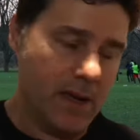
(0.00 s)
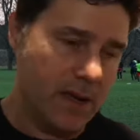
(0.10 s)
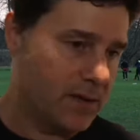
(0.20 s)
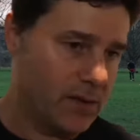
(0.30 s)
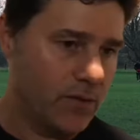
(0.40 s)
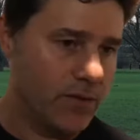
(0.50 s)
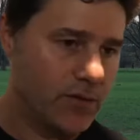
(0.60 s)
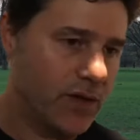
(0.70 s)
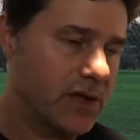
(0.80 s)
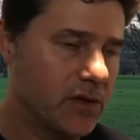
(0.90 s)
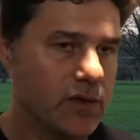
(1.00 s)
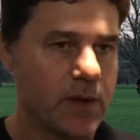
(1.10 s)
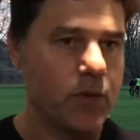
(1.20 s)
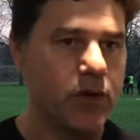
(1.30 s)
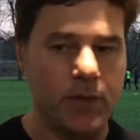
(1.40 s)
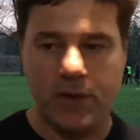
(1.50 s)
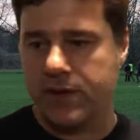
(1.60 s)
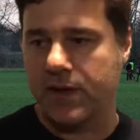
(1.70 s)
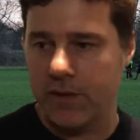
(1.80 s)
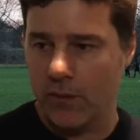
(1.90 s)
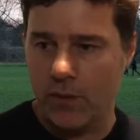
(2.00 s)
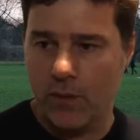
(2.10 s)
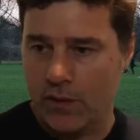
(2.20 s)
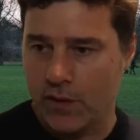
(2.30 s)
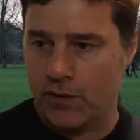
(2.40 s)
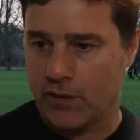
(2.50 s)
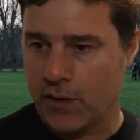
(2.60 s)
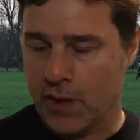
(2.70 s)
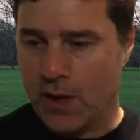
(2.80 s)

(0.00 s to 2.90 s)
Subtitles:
And so frustrated, so disappointed, because I think we were not